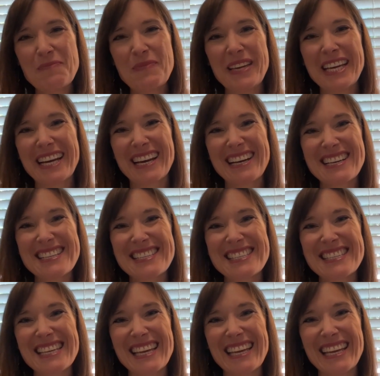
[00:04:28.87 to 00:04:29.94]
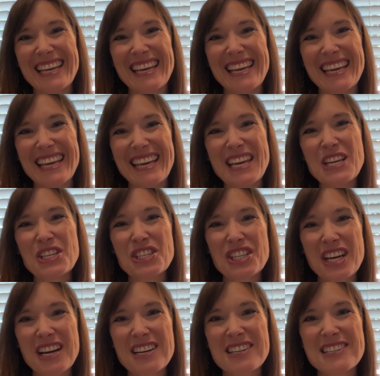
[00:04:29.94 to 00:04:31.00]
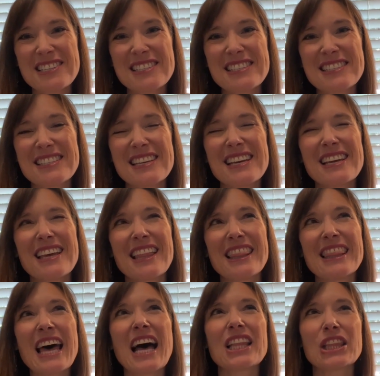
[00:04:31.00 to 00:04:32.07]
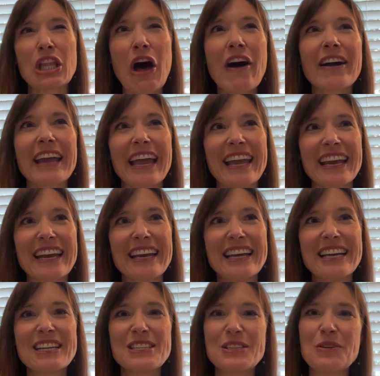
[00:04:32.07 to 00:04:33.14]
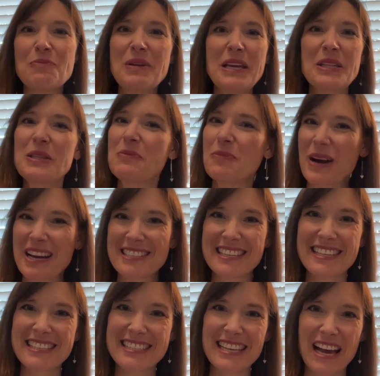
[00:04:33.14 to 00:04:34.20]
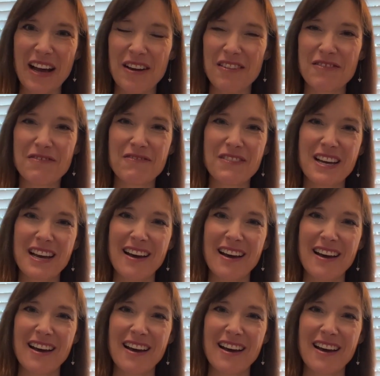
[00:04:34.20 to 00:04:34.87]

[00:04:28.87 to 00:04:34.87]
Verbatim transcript: because he shares that longing to be in the presence of